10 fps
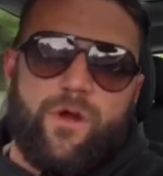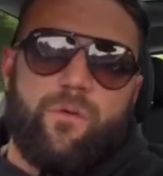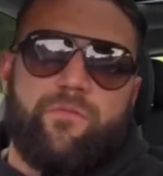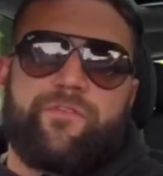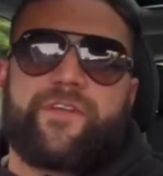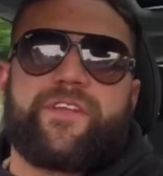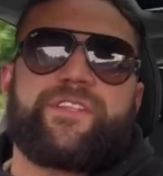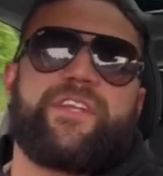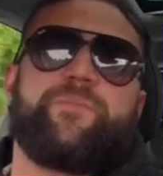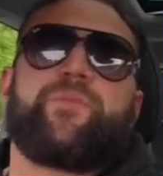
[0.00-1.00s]
One thing that
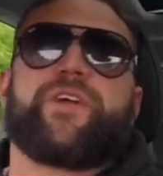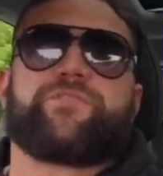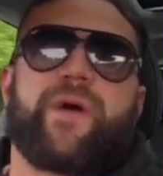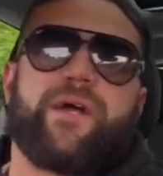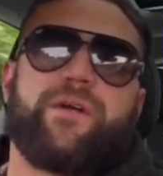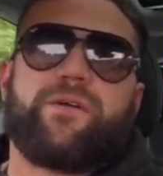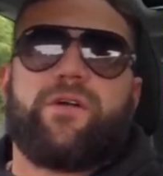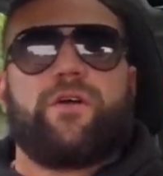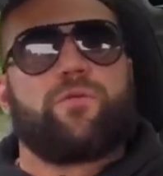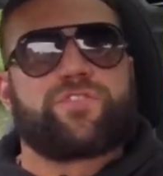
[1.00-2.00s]
did impress me
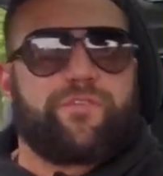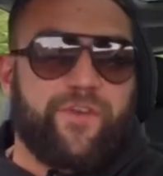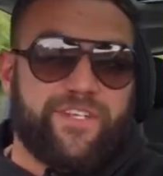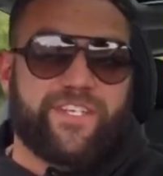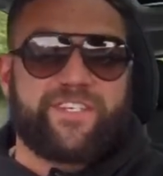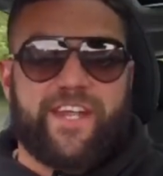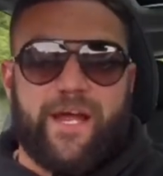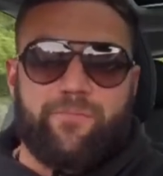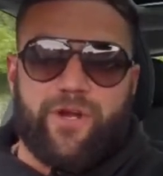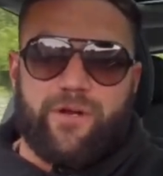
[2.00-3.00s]
was the 360
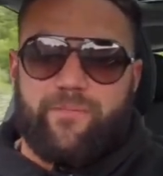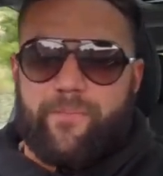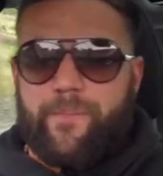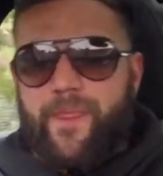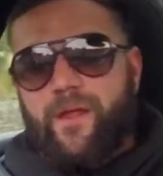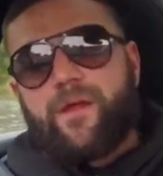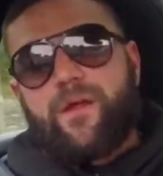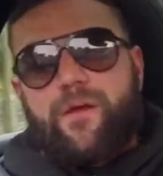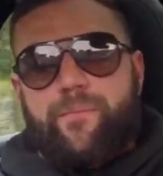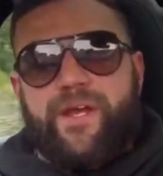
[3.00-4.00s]
camera.
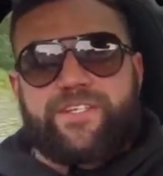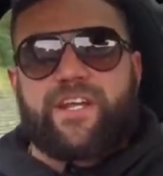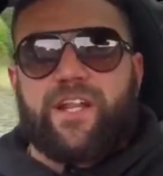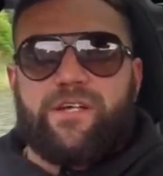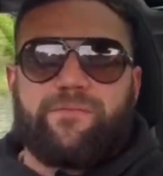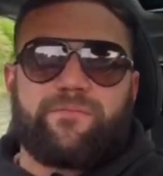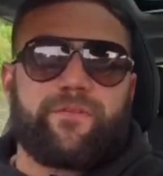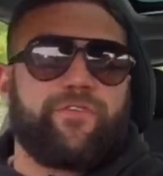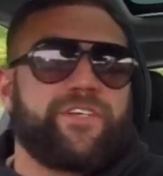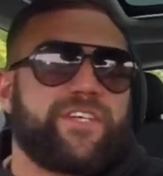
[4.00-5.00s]
Basically, the
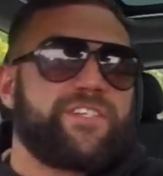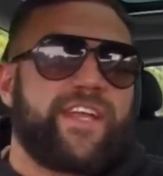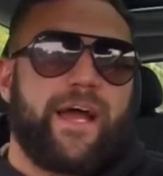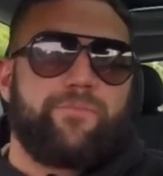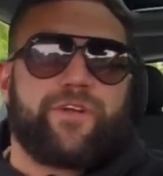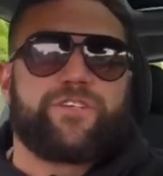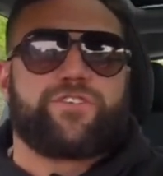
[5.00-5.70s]
360 camera is